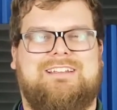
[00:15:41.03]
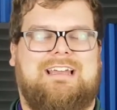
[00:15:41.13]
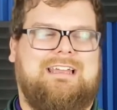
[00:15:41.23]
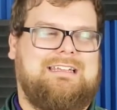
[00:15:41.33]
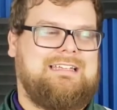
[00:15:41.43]

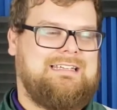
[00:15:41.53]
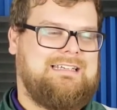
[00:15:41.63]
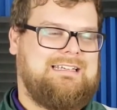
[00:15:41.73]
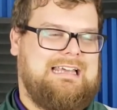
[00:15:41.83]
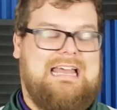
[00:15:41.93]
Like
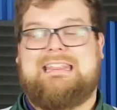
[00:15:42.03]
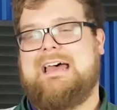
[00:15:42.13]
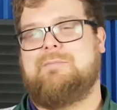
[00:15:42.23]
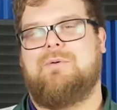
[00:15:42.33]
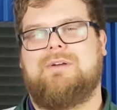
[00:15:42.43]
at
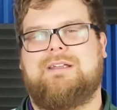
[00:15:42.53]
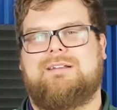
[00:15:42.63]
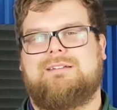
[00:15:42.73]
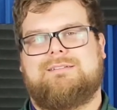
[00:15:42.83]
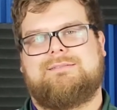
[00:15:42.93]
that point,
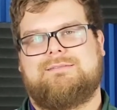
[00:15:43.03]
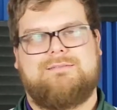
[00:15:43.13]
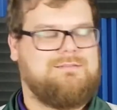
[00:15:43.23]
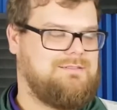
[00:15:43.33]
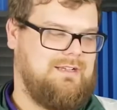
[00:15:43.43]

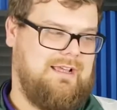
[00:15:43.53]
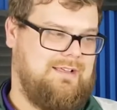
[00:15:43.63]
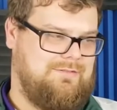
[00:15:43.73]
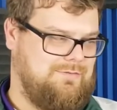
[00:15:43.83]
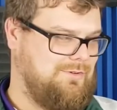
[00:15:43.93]

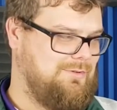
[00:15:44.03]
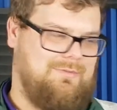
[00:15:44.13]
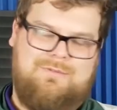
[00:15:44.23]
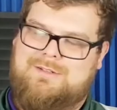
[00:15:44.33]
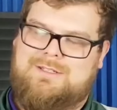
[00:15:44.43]
yeah, we'll
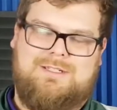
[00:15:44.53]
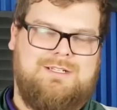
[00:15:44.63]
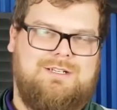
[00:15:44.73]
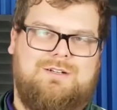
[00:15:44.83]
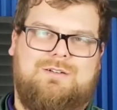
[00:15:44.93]

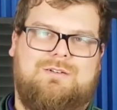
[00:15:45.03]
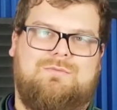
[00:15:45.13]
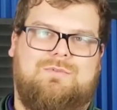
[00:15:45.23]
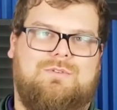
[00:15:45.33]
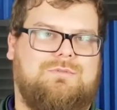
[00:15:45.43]

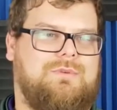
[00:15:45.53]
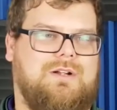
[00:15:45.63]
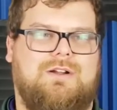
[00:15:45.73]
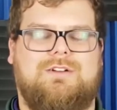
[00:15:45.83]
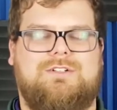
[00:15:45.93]

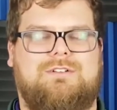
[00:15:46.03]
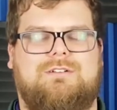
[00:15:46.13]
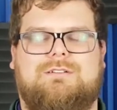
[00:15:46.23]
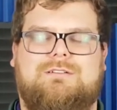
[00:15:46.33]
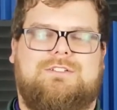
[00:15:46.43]
mark our
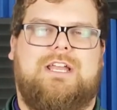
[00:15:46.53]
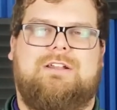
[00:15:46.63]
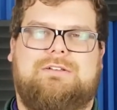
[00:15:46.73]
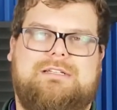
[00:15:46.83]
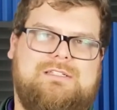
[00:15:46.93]

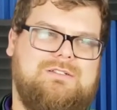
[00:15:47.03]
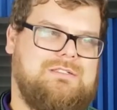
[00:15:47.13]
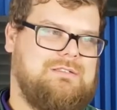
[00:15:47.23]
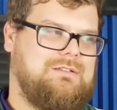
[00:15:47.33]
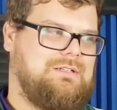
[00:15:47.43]
channel
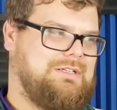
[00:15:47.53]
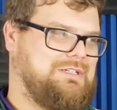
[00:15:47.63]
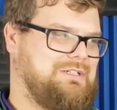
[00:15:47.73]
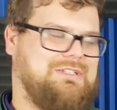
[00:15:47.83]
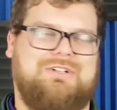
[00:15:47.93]
as
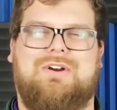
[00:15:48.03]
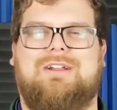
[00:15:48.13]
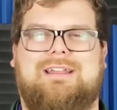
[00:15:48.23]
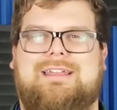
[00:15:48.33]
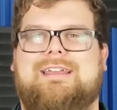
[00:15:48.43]

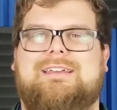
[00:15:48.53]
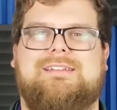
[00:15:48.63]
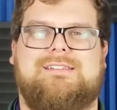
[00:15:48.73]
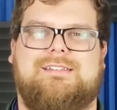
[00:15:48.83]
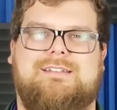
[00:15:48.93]
targeting
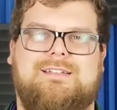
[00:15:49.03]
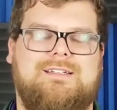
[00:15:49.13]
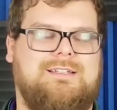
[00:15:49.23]
kids and